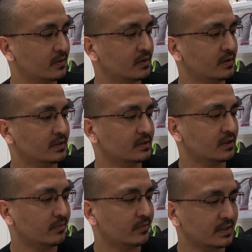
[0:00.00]
is
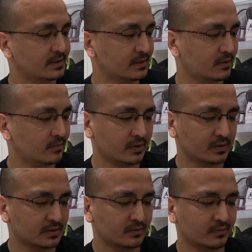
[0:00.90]
amazing
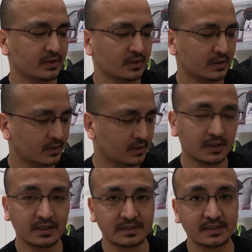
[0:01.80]
because of the
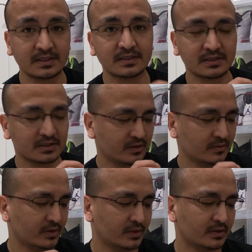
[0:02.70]
lacing system
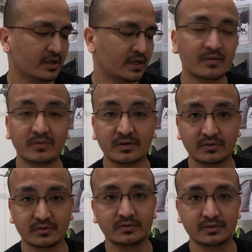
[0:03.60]
that they have
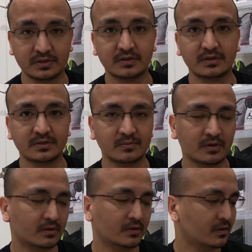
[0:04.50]
introduced on this
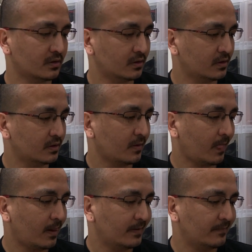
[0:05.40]
model
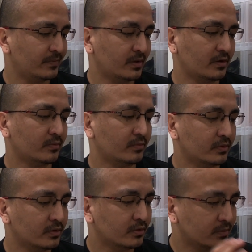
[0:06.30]
um,
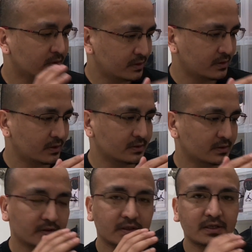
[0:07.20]
the materials
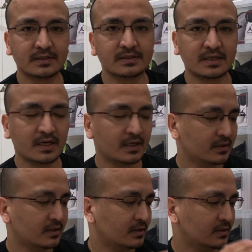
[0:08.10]
on the inside
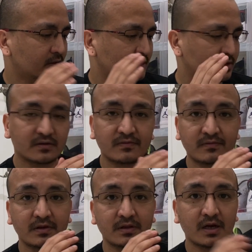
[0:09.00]
doesn't
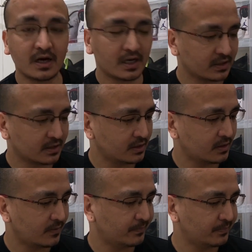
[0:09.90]
feel hot
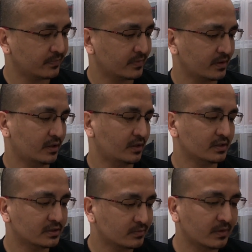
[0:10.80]
and
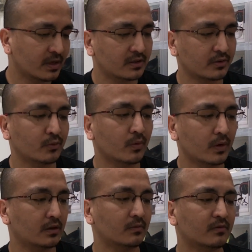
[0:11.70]
it's very
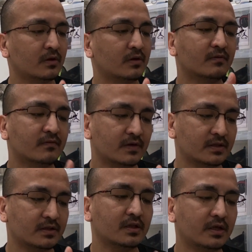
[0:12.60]
well
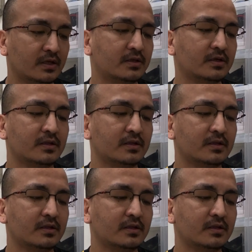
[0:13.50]
ventilated